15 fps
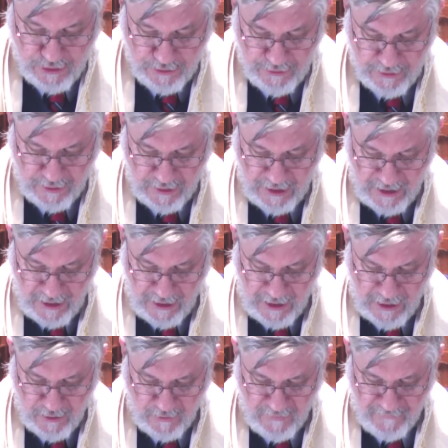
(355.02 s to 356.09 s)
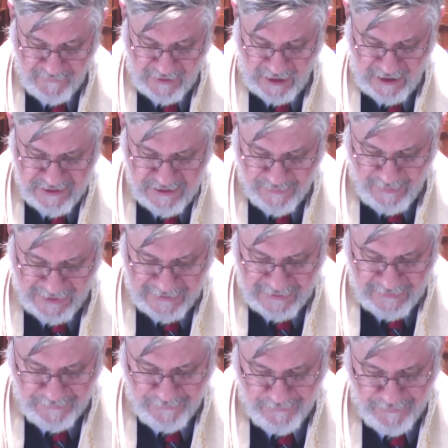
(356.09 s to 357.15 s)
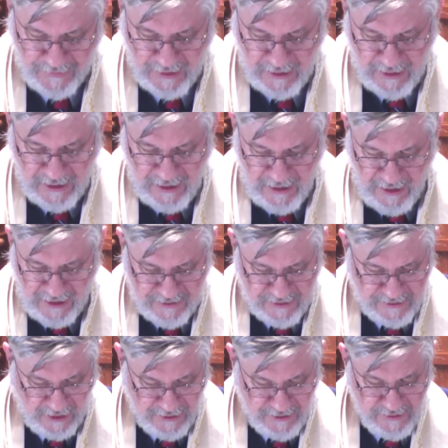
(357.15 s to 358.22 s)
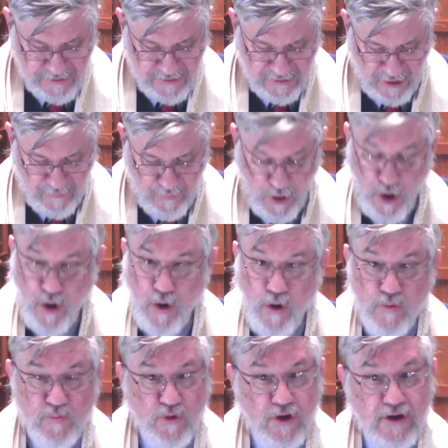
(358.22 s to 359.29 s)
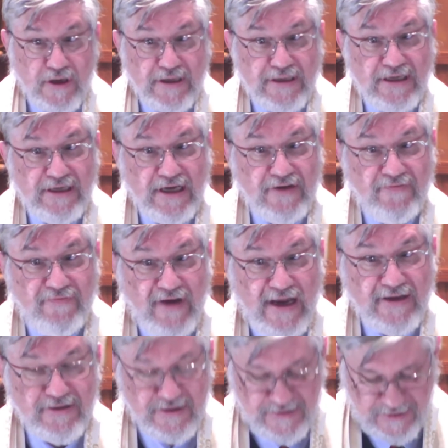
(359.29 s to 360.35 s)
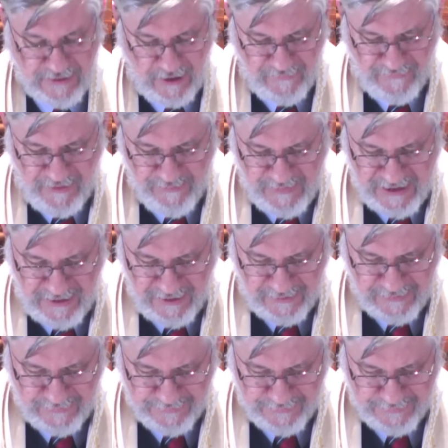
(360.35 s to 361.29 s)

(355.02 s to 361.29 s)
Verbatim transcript: Colonel Adolf Eichmann, had done some homework in advance of the meeting.